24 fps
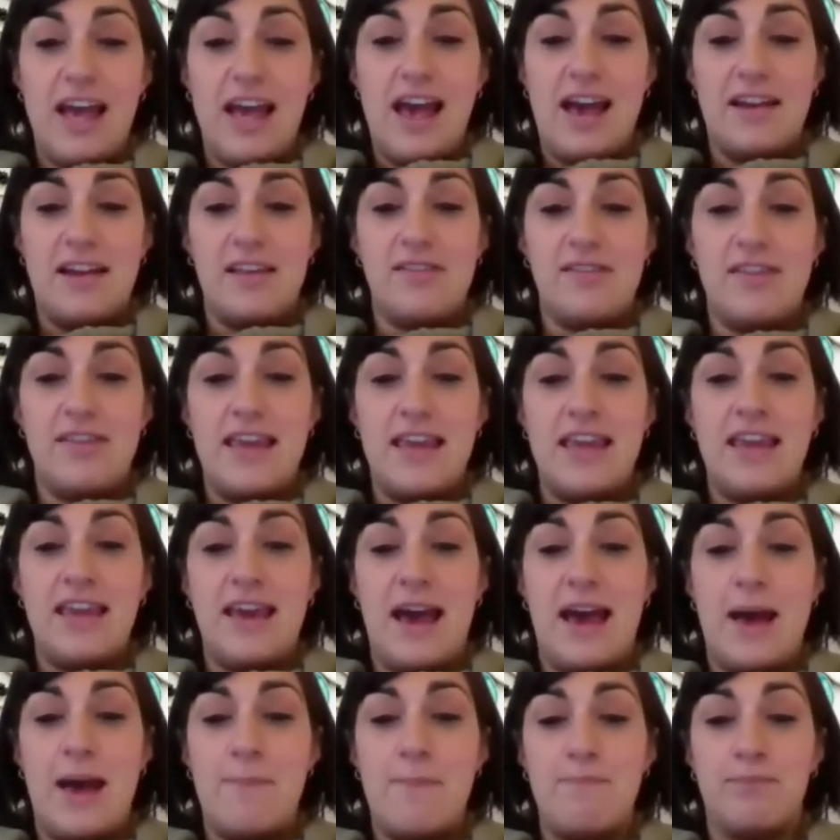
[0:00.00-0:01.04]
And I think
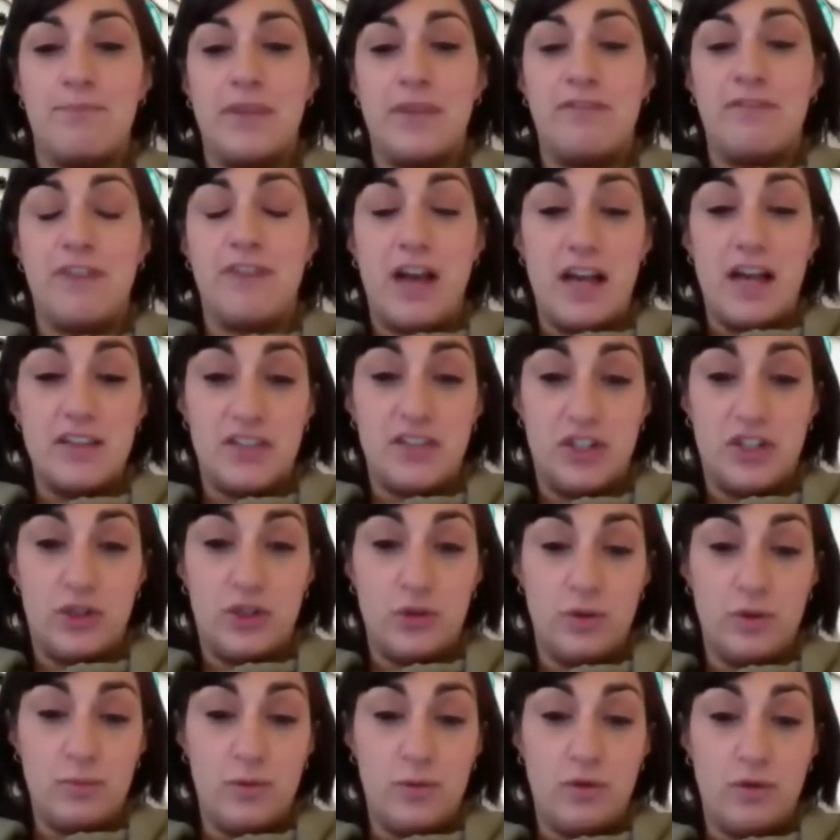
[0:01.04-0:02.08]
for us to
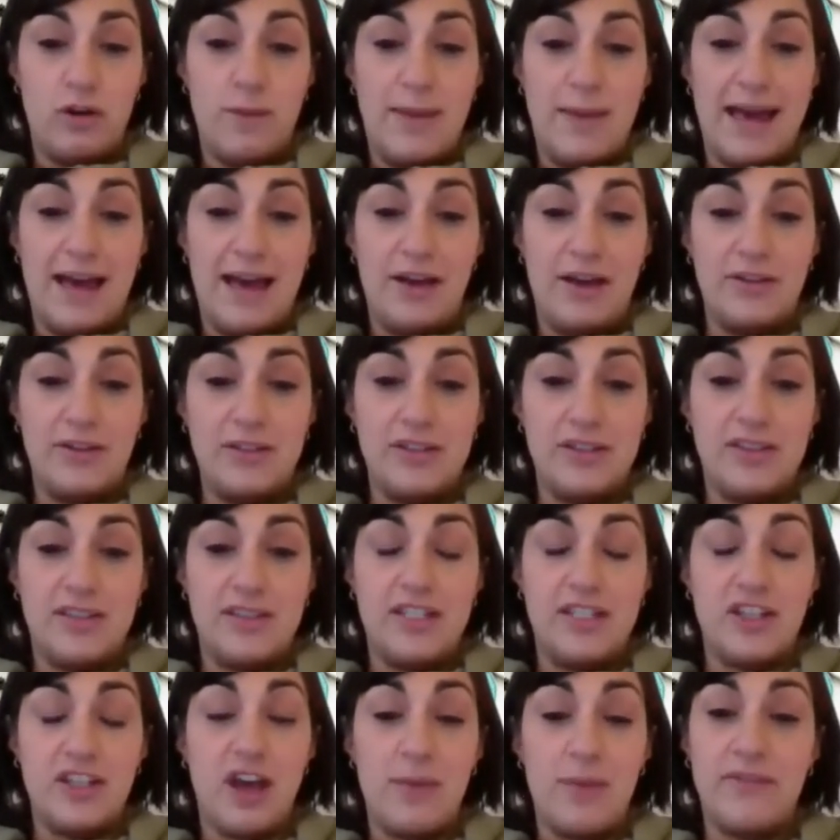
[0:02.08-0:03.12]
talk more about the
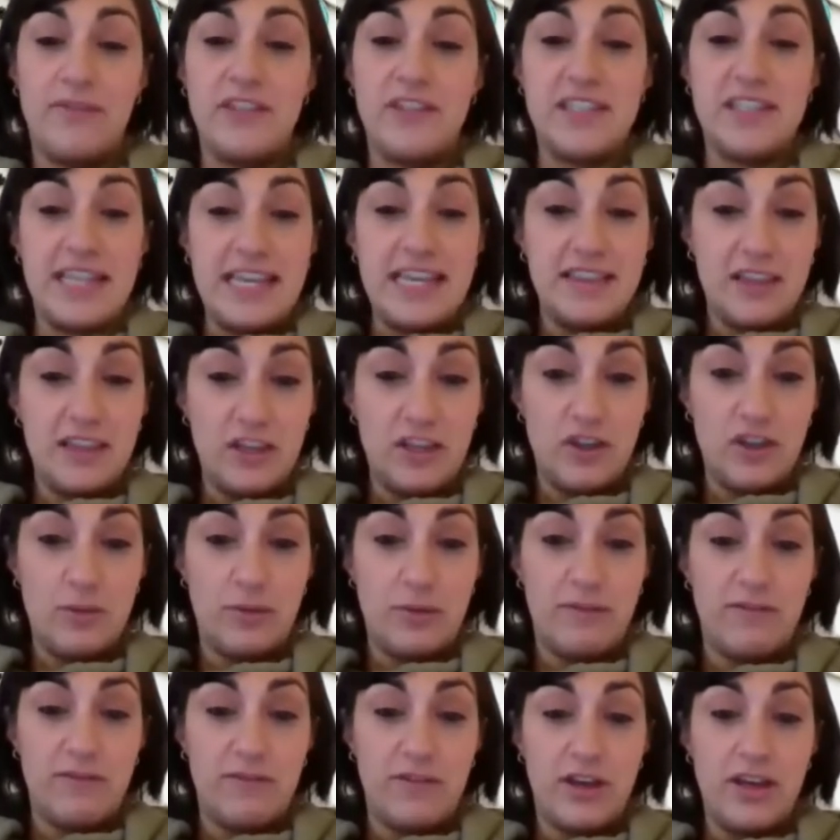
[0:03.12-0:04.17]
type of seat that you
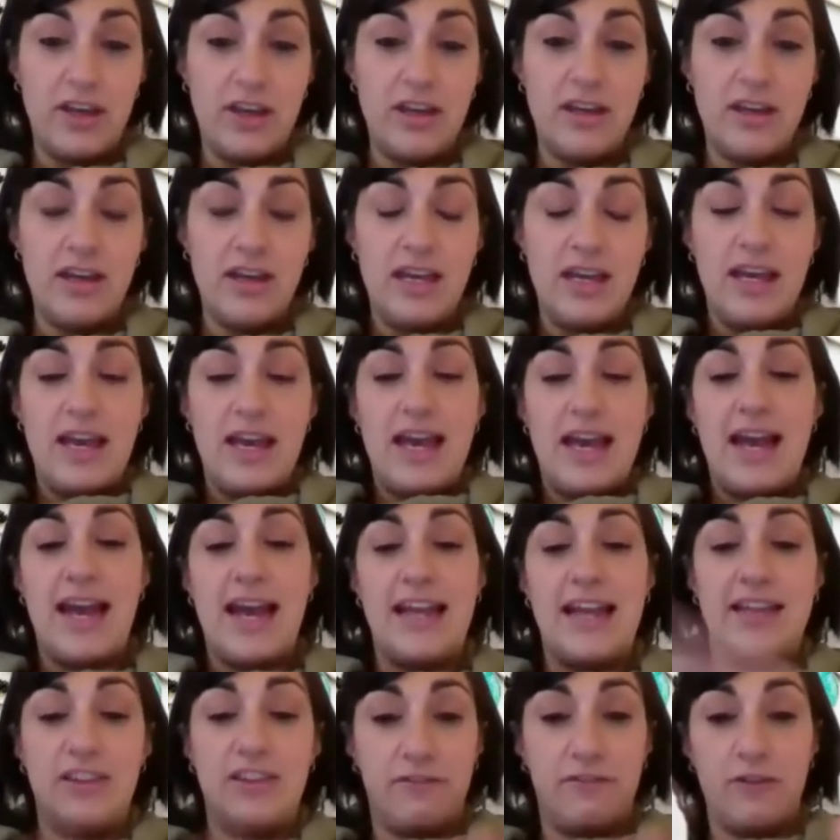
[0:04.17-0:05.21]
prefer
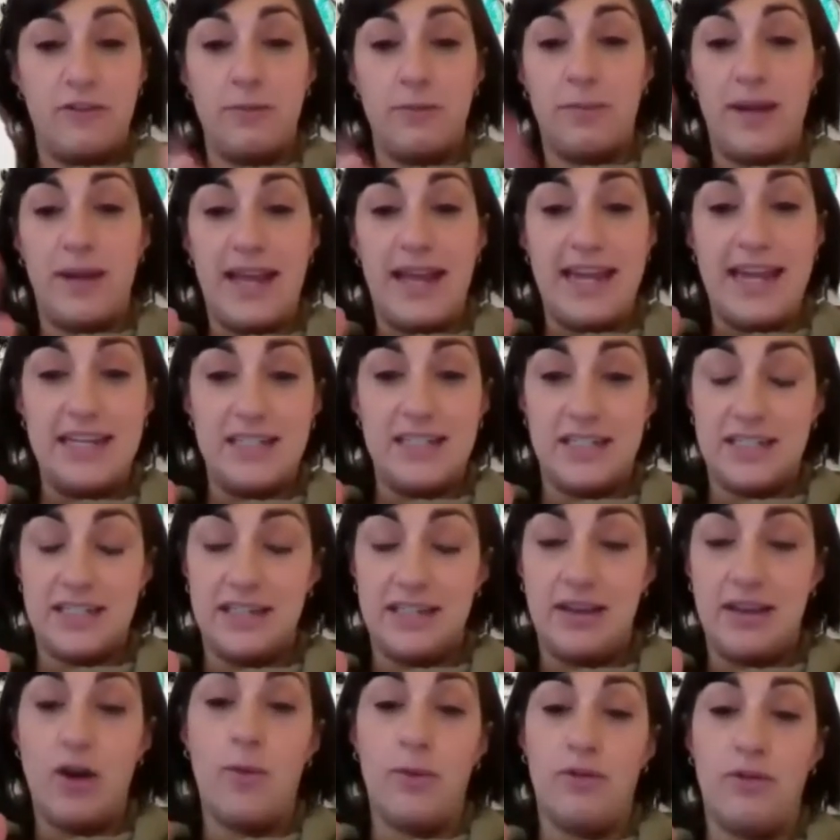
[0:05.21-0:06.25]
and the foot plate
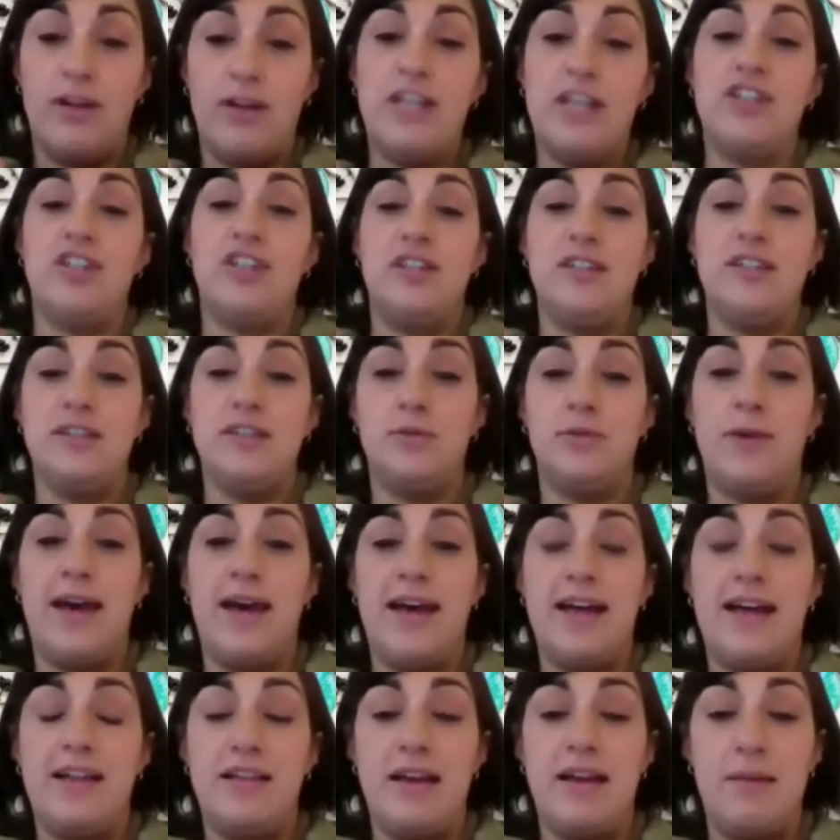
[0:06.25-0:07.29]
operation as
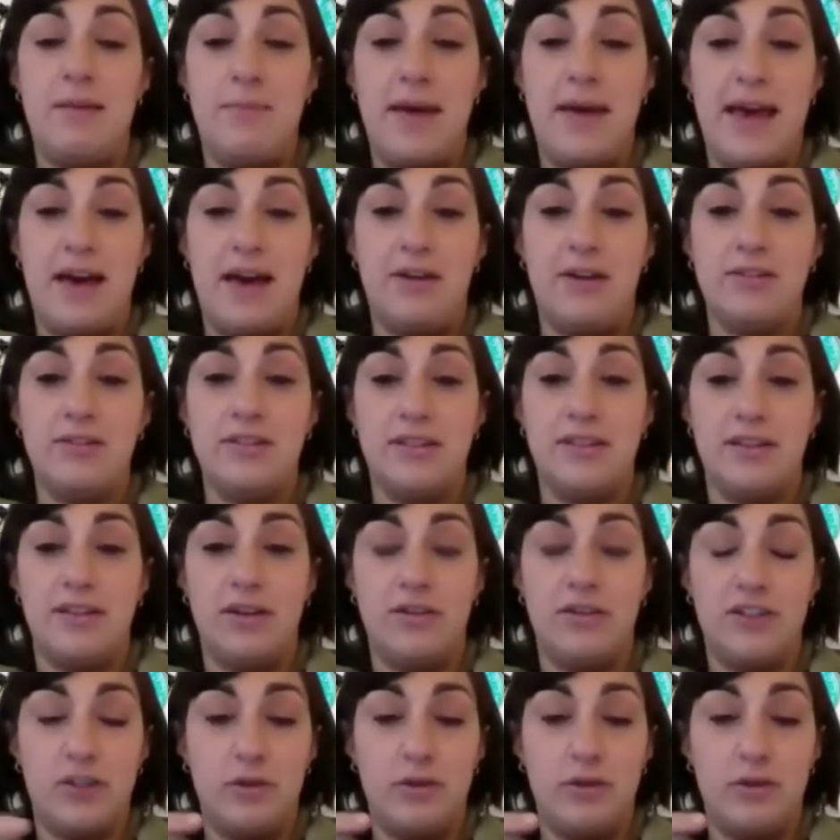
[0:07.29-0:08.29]
well, about to